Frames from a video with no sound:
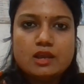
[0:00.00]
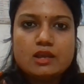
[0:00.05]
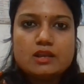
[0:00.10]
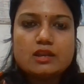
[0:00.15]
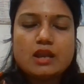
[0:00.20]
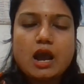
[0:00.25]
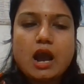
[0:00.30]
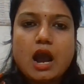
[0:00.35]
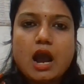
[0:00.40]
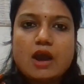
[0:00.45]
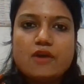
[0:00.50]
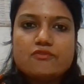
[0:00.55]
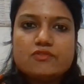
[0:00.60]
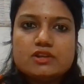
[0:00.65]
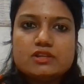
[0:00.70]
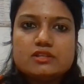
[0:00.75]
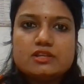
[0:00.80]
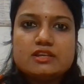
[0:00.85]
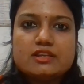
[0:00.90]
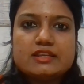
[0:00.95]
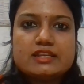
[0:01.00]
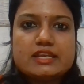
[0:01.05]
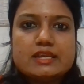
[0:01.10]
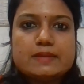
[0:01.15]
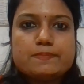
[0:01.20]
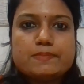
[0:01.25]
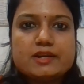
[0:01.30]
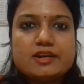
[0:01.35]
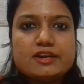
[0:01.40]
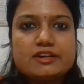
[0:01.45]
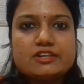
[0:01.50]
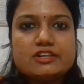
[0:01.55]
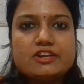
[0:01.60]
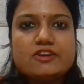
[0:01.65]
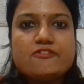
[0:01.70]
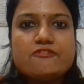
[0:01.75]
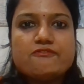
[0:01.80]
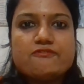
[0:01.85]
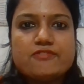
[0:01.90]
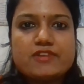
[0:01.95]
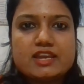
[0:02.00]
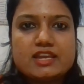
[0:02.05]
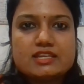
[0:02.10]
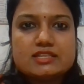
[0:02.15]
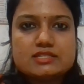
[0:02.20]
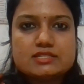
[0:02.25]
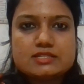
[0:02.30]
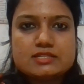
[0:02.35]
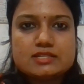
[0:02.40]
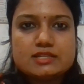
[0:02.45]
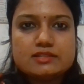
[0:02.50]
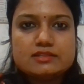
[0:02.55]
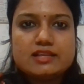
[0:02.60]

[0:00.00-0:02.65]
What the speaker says: Now after the reproductive phase,